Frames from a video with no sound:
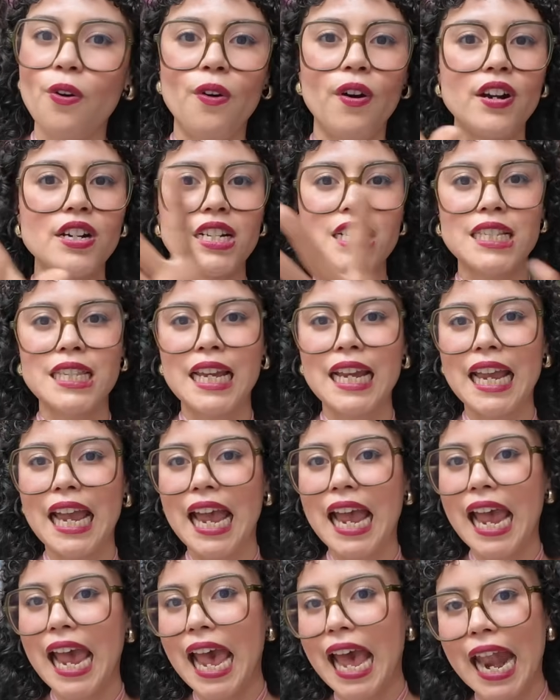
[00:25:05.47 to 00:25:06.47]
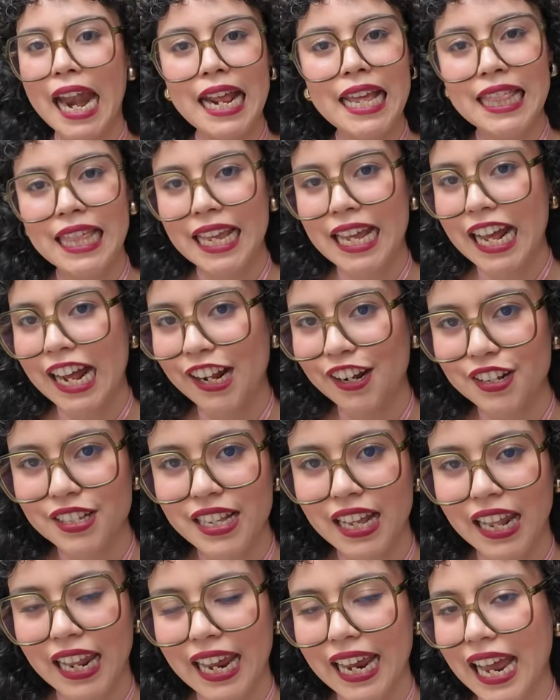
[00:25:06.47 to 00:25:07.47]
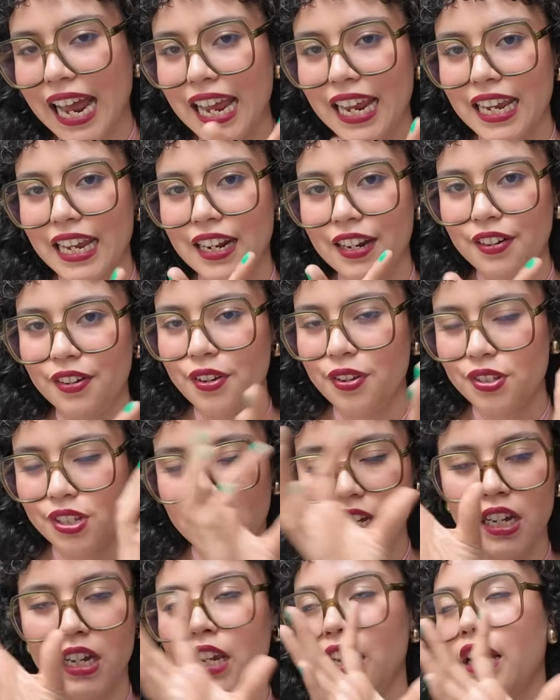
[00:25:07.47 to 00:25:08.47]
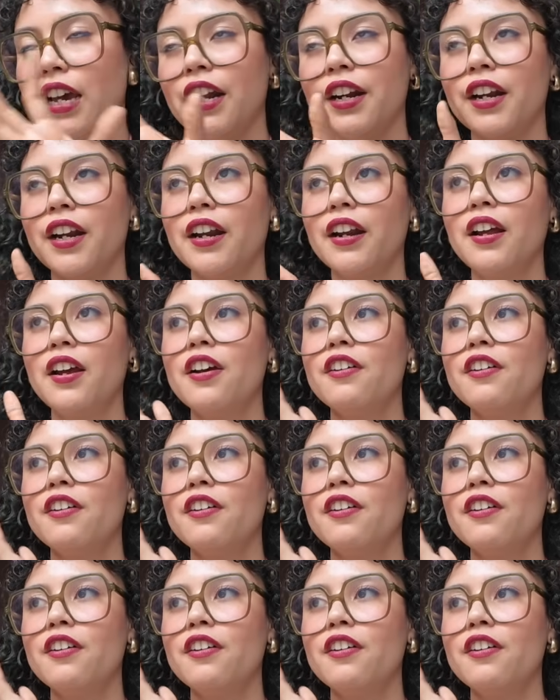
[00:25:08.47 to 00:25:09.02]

or just like anything else that like I can use a cookie cutter